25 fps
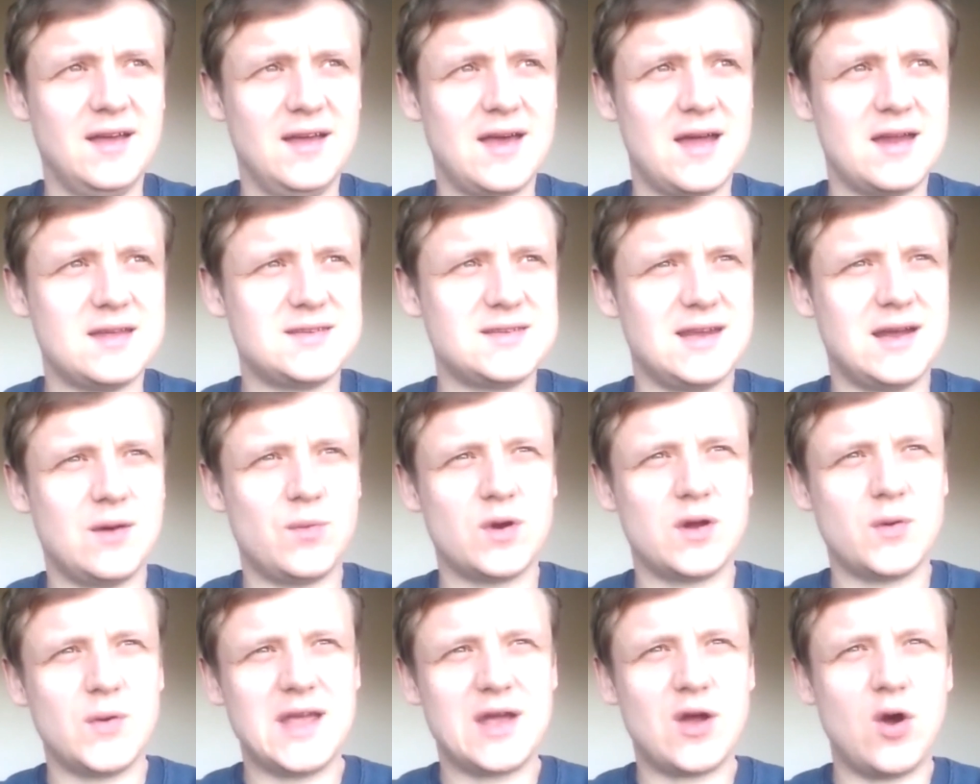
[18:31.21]
I said, I
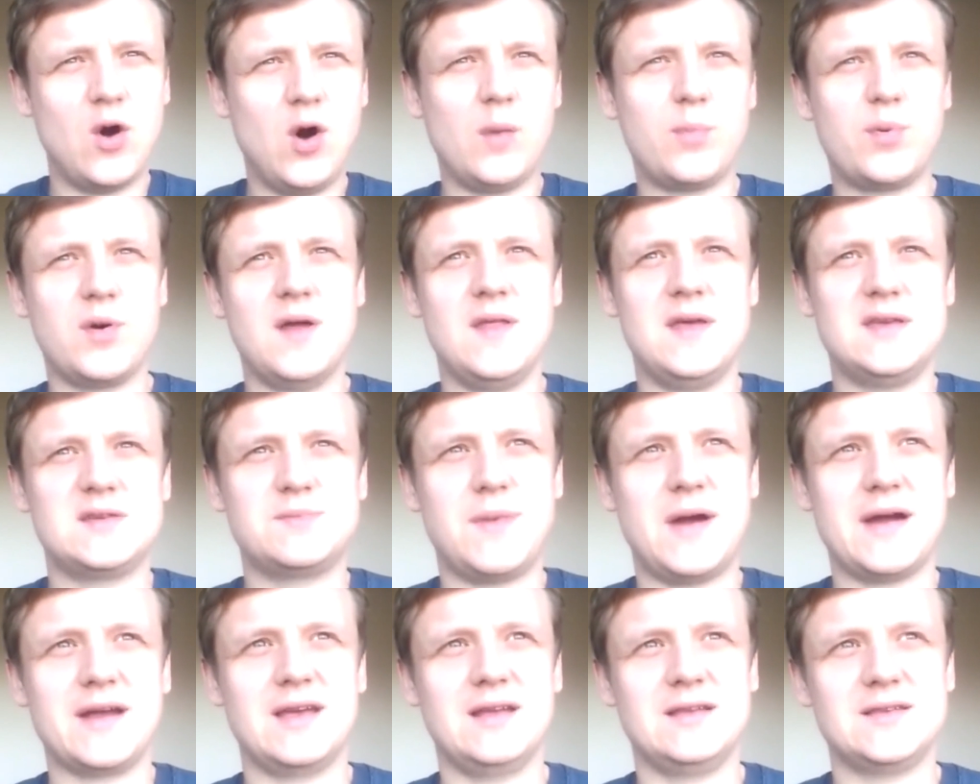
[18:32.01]
want to incorporate this
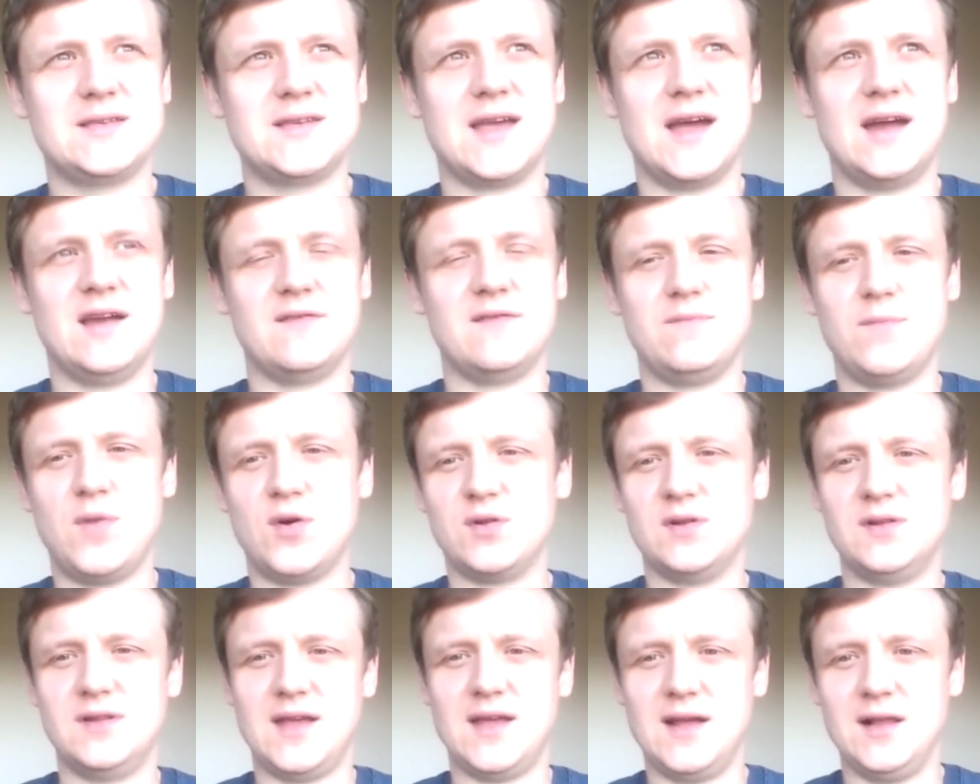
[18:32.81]
back into kind of
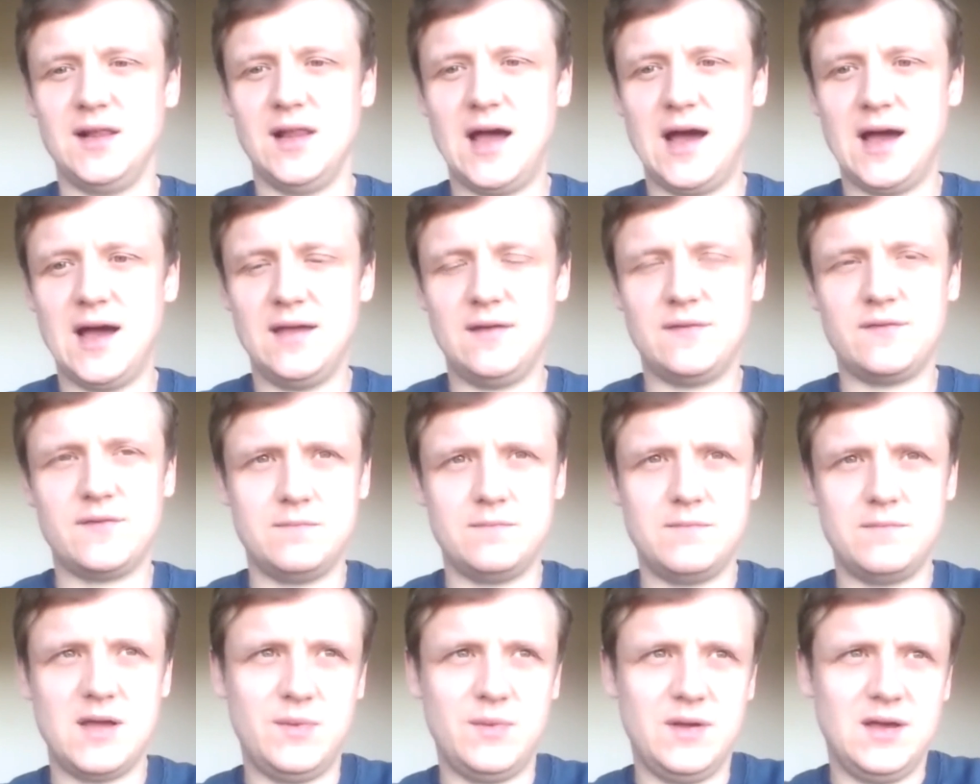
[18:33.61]
modern day life and
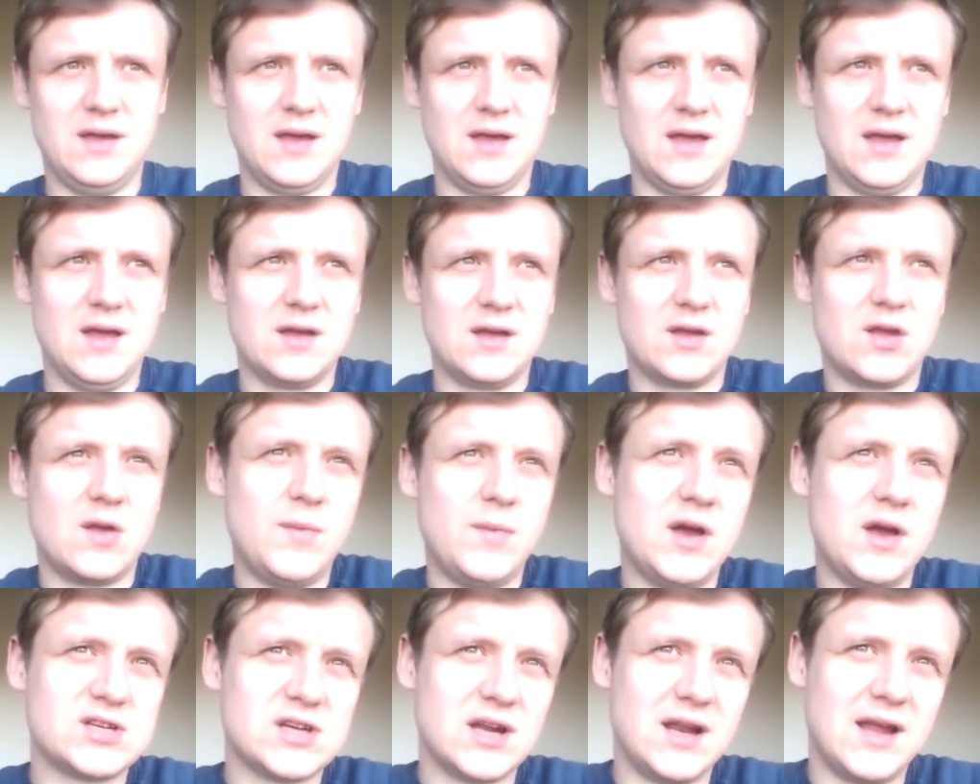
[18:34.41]
maybe
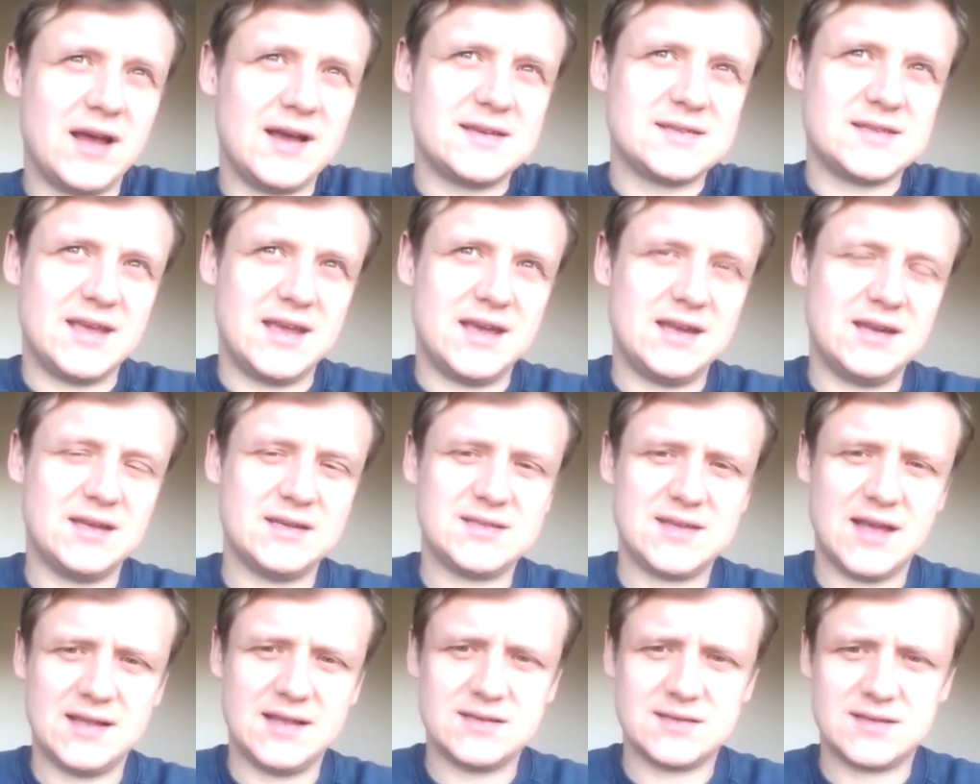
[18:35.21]
commercialize it in a
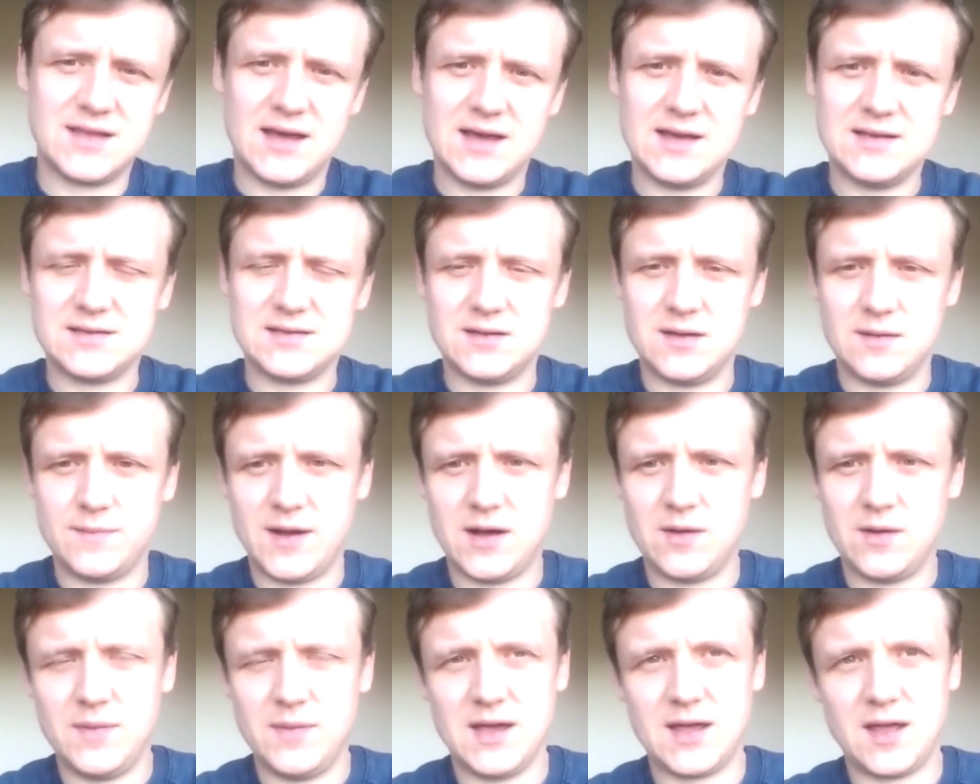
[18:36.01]
sense that isn't
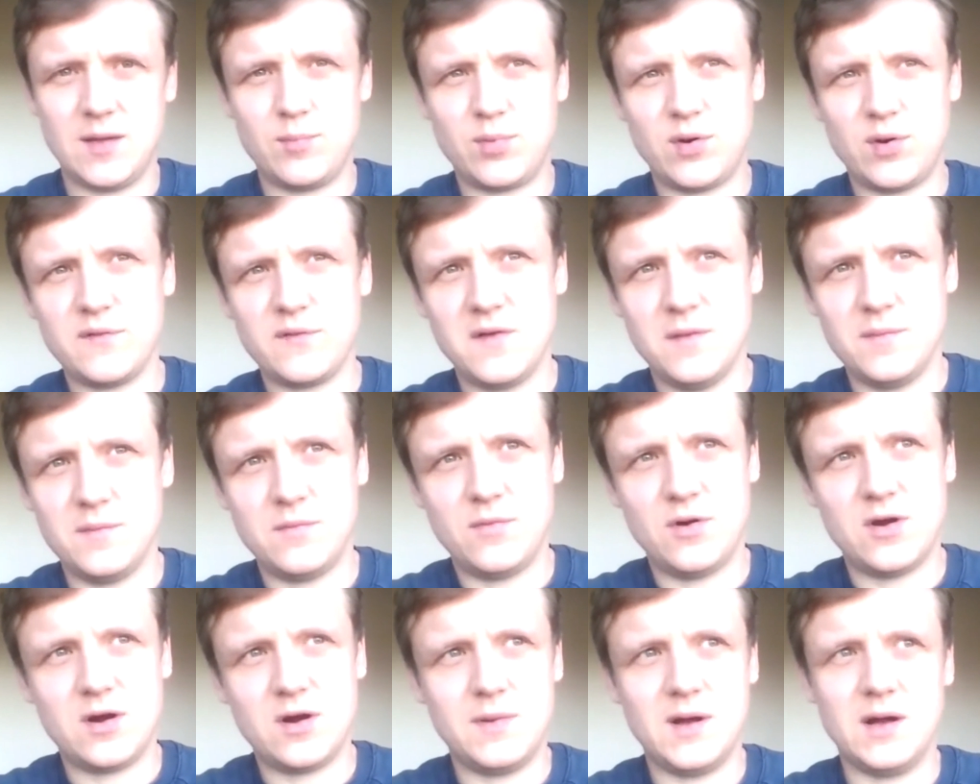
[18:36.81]
about making profit, but
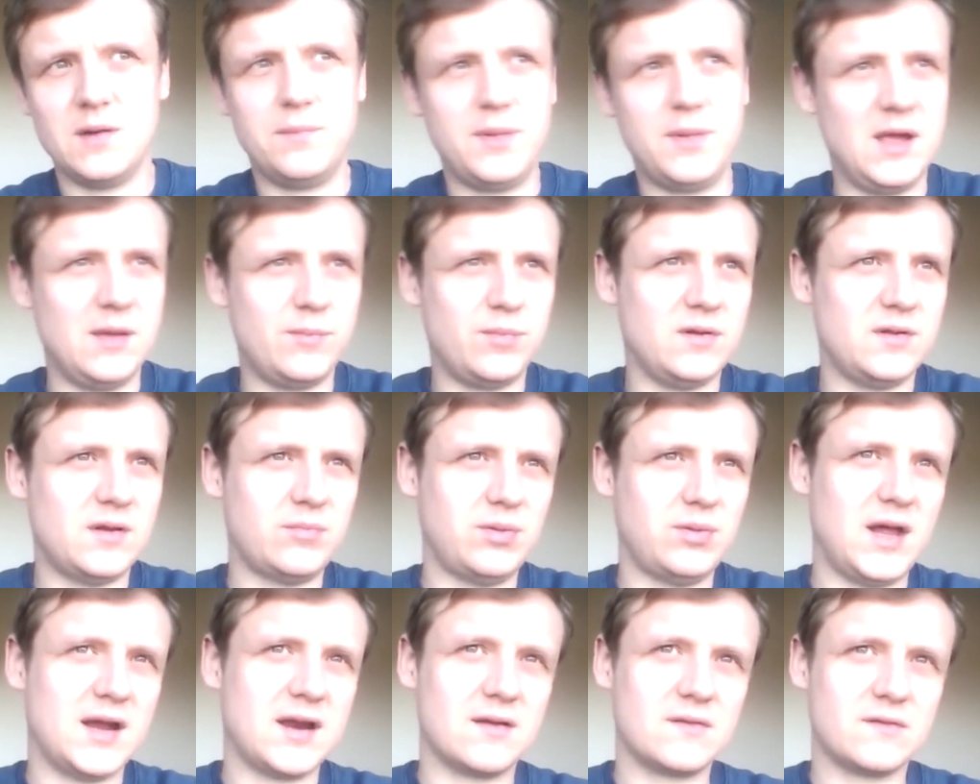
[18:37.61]
more about people and the
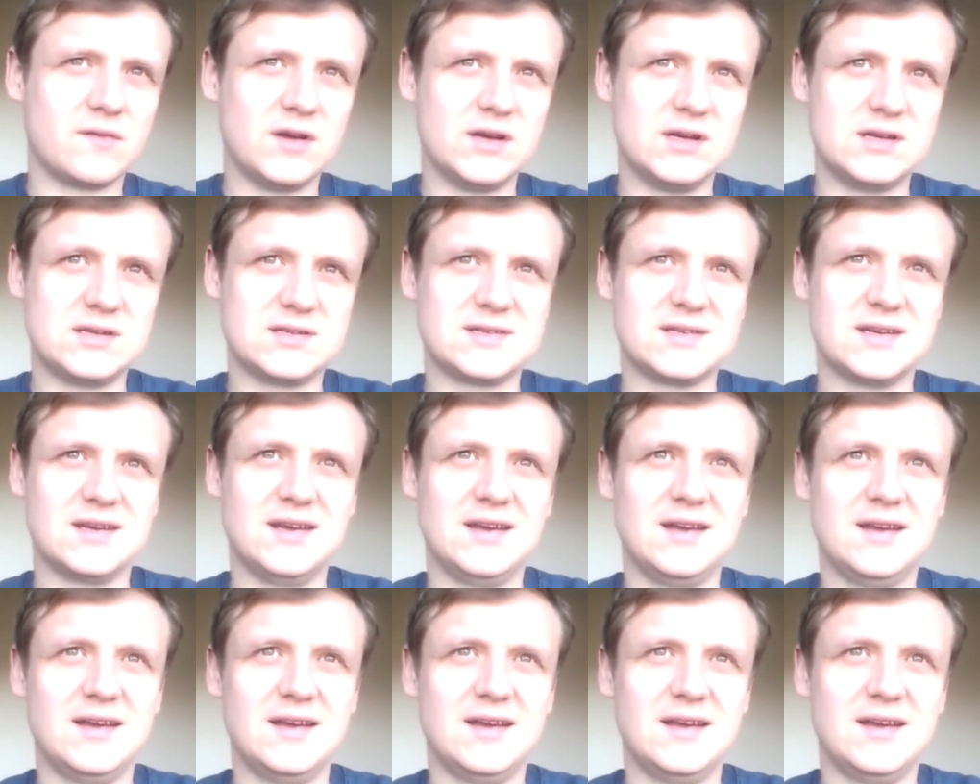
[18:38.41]
planet first.